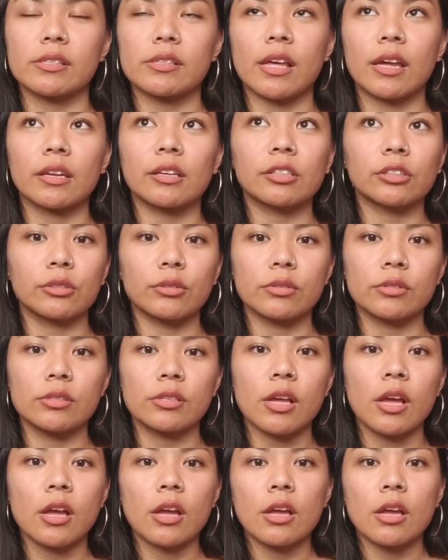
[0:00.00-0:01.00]
That
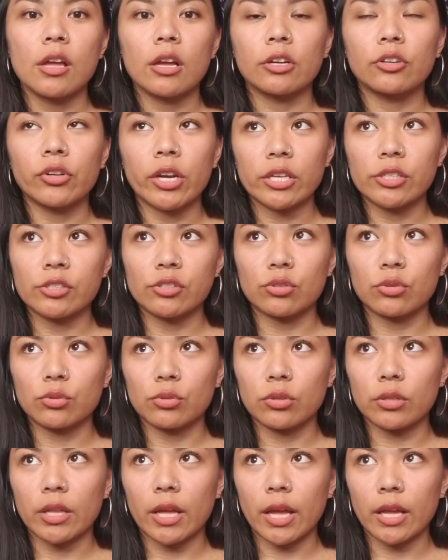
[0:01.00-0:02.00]
includes grade school.